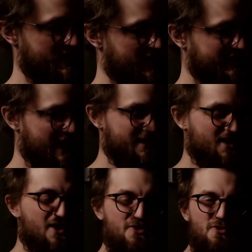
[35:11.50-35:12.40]
Again,
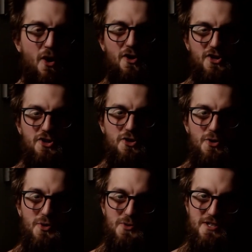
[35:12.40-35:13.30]
not a
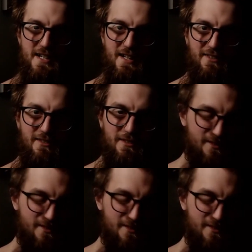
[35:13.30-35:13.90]
huge deal.